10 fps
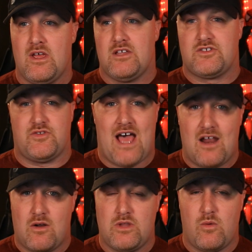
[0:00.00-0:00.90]
So not
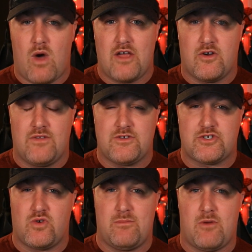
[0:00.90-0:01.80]
only while you're in the
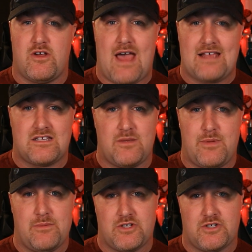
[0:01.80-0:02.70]
stream are you asking
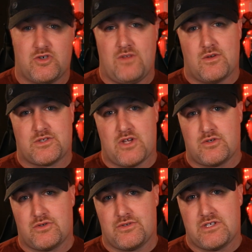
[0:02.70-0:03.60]
people to join those
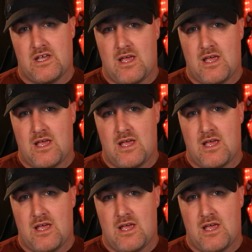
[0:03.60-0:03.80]
socials,